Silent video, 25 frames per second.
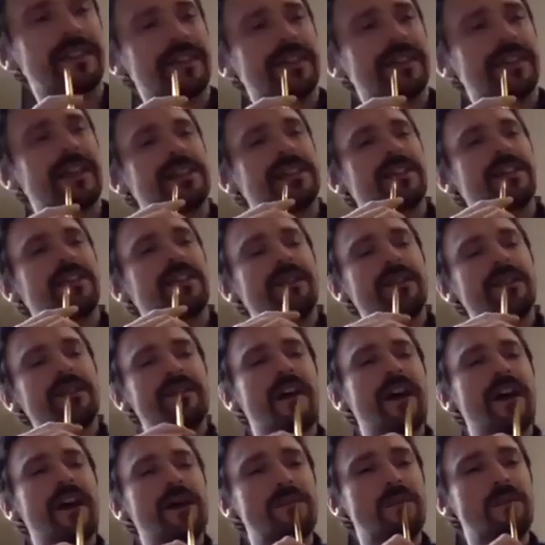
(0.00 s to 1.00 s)
That's something
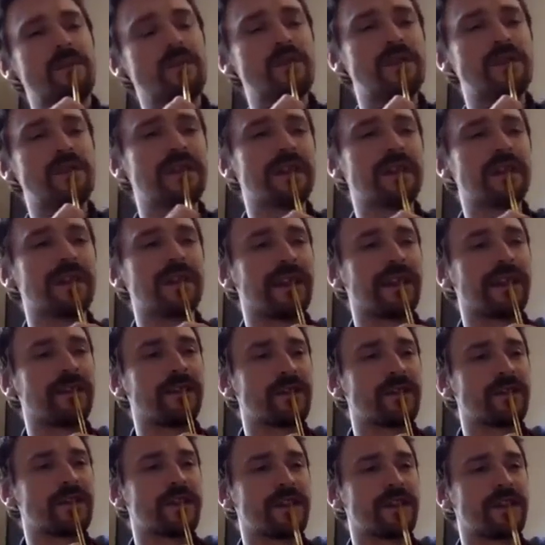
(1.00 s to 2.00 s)
very important then
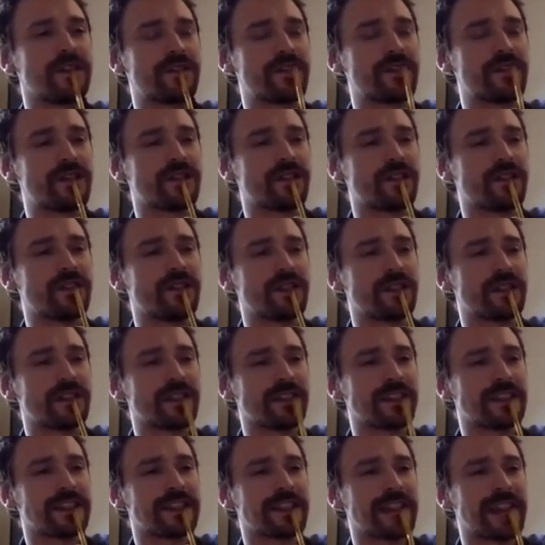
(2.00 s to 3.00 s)
for the students to
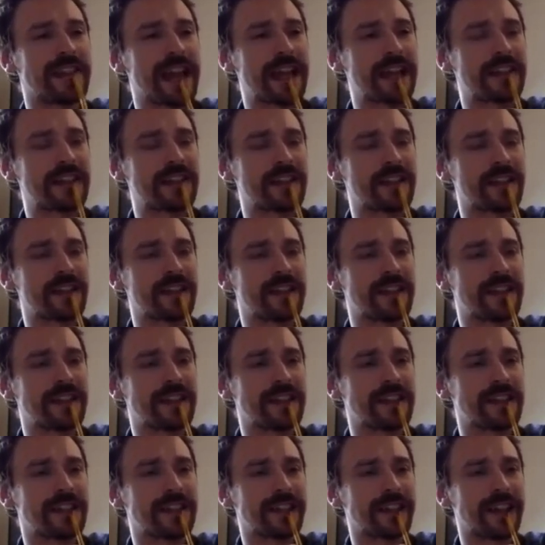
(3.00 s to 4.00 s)
understand. So this
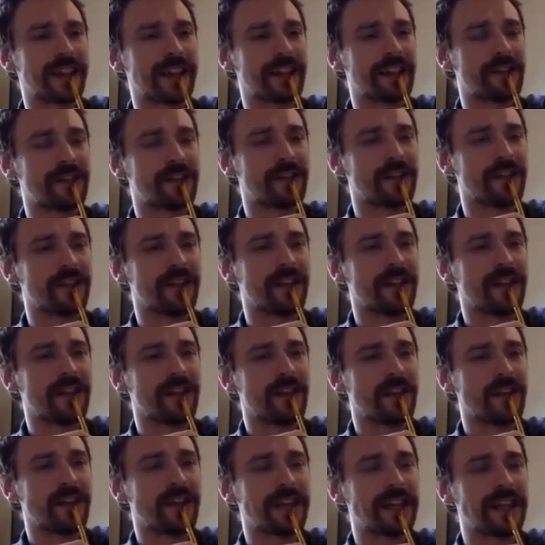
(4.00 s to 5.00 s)
is kind of
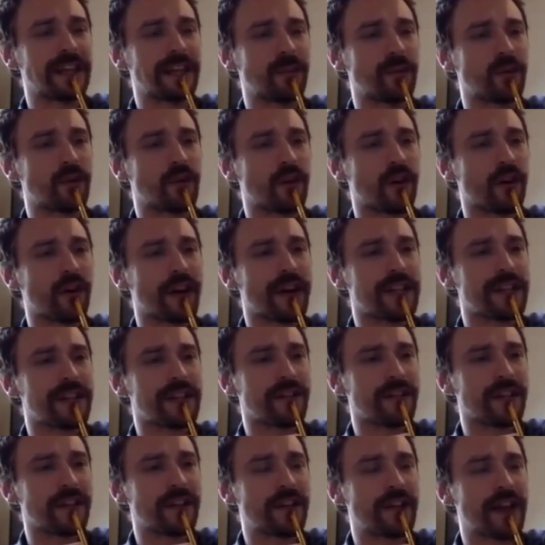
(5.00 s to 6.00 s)
thinking more
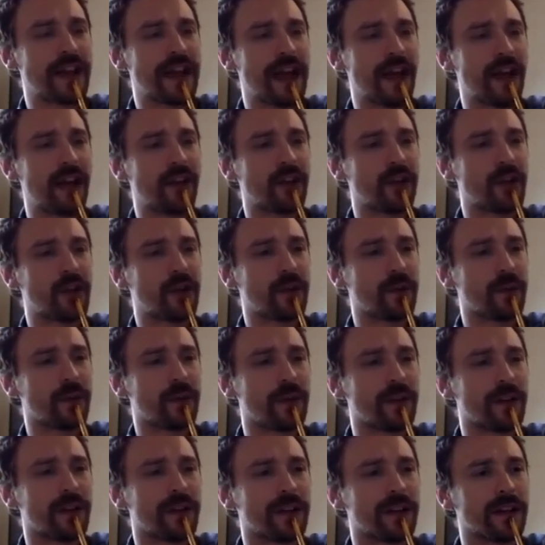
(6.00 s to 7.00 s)
creatively on how you
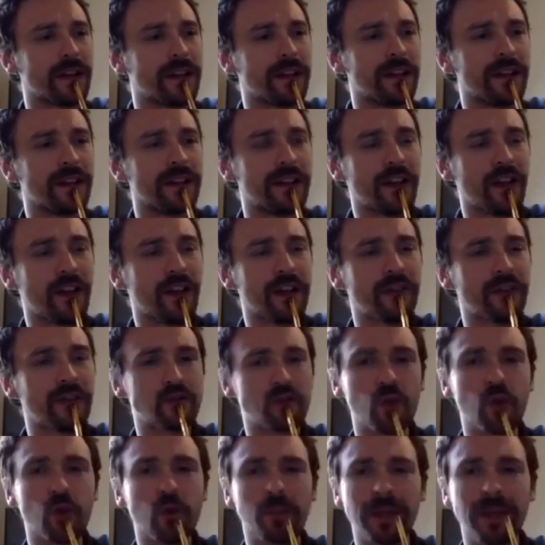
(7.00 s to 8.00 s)
kind of
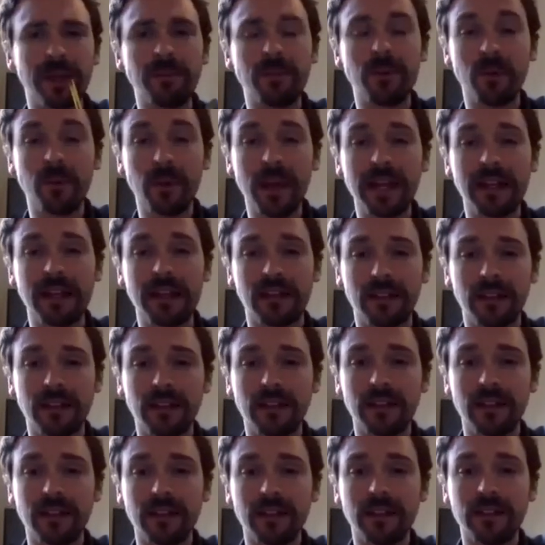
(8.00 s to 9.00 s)
draw people in
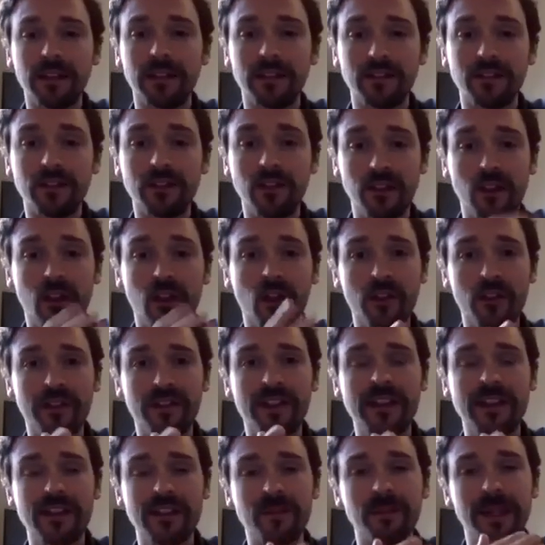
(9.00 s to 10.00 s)
to the
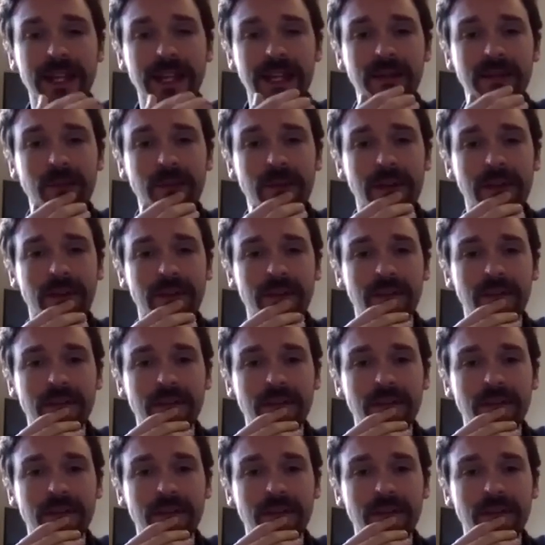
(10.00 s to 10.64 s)
content to begin with.